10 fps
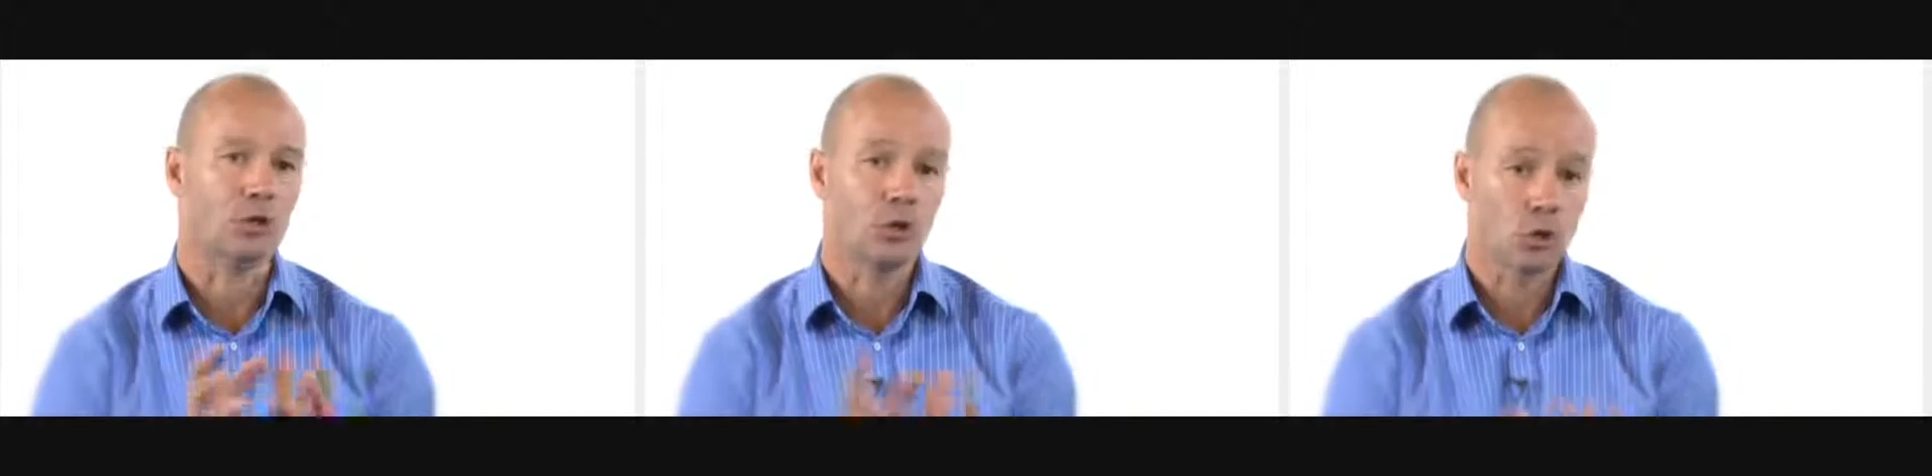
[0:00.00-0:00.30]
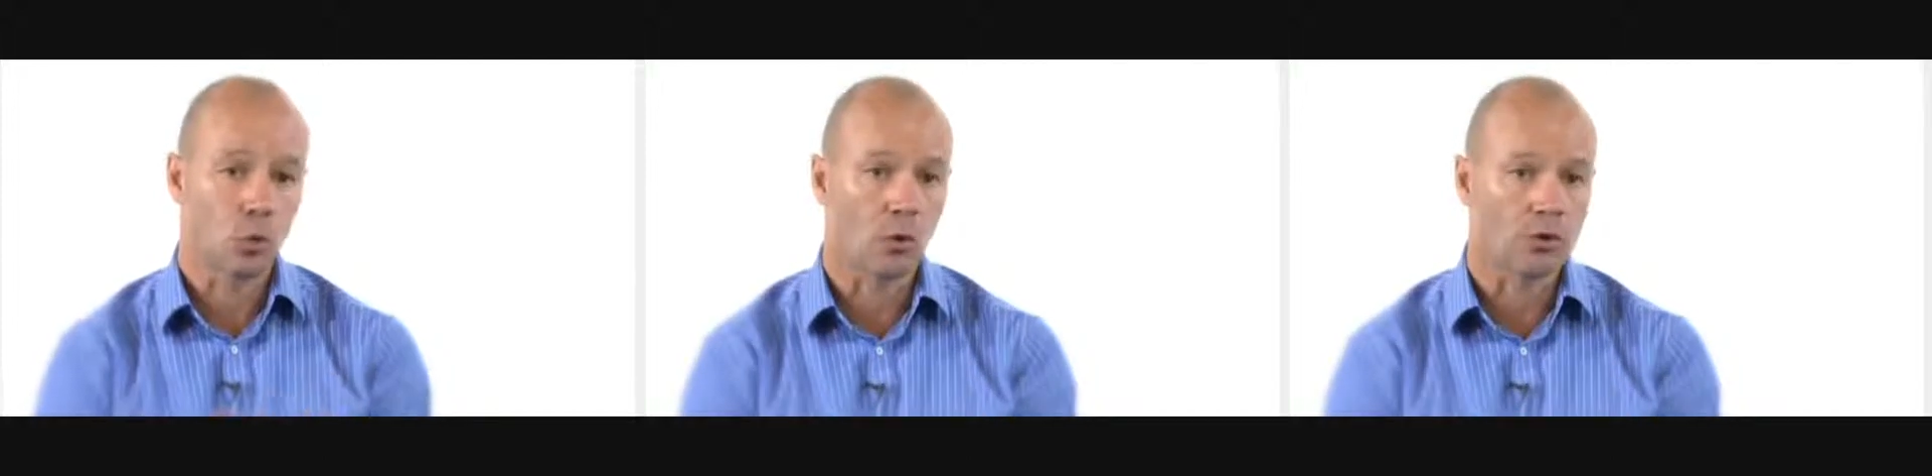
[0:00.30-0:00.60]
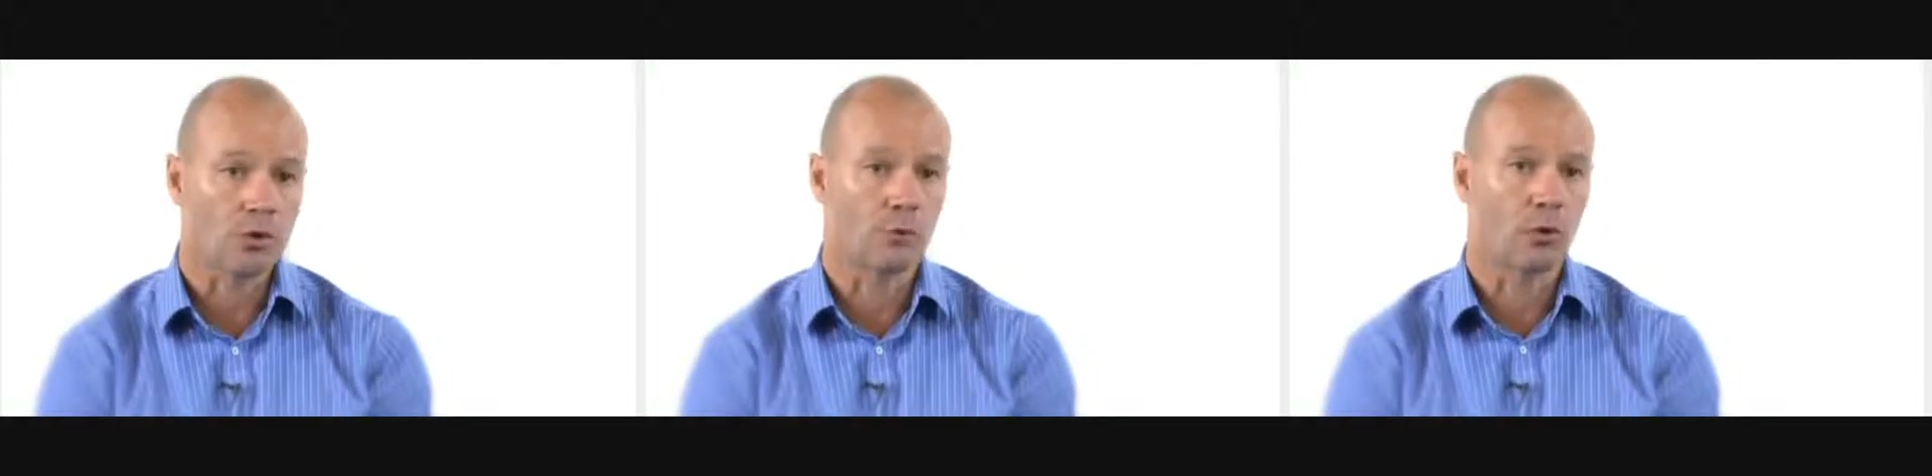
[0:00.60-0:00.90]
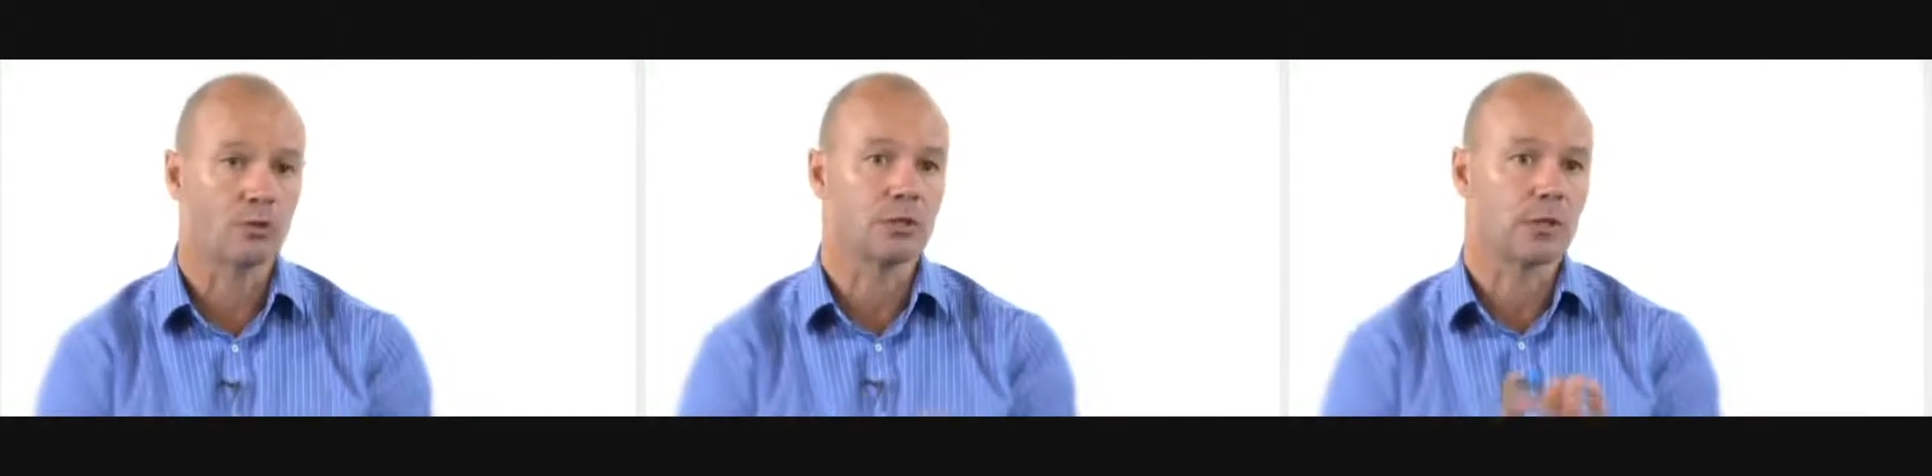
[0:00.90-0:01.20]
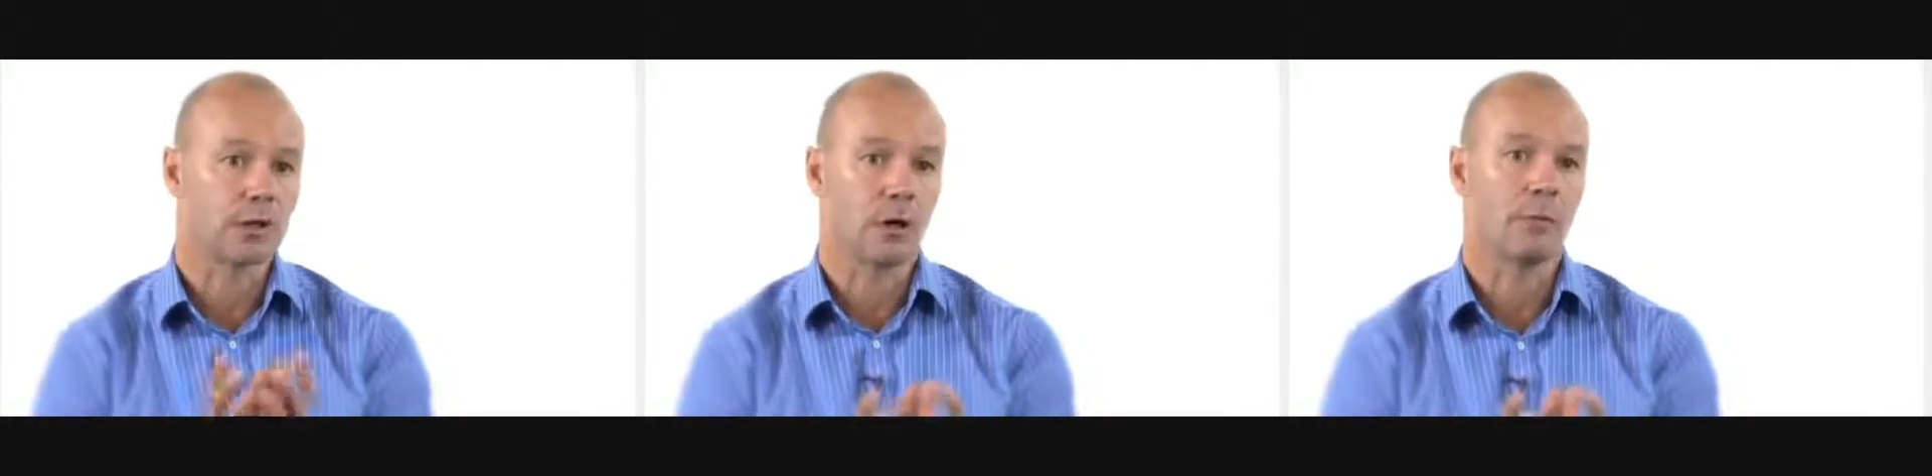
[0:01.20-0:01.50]
good quality protein
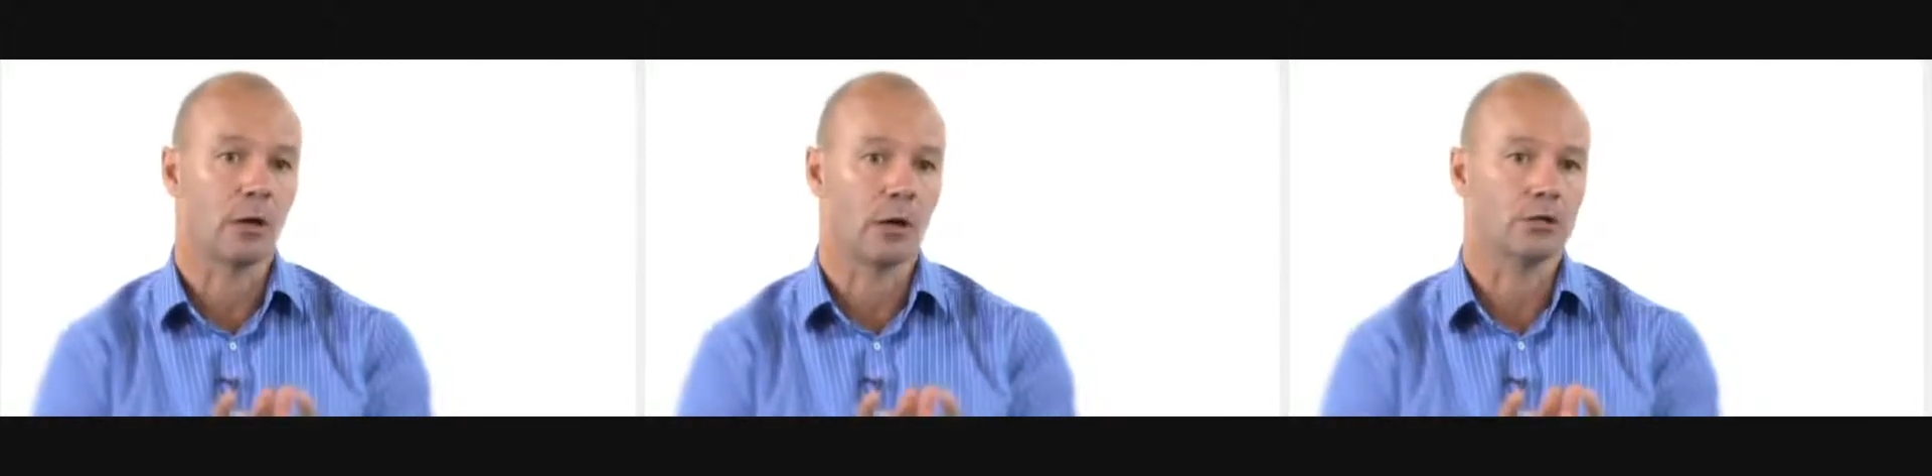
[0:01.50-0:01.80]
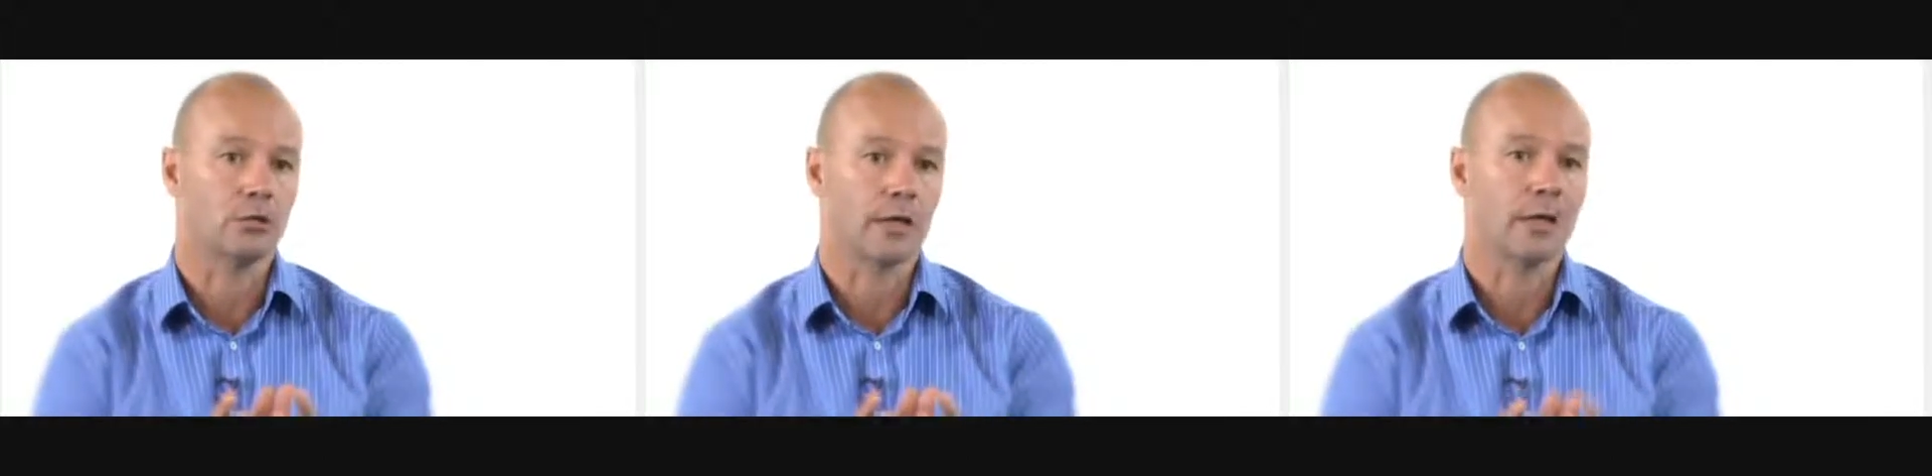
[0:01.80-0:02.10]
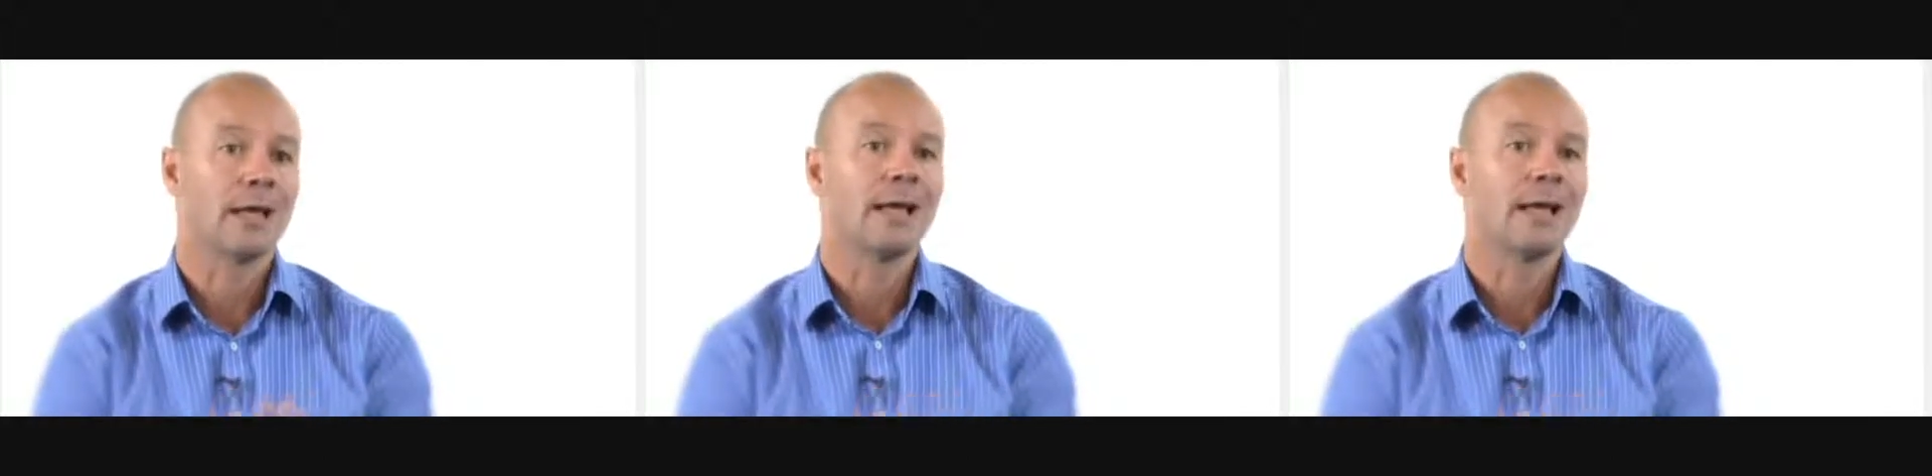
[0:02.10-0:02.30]
and carbohydrate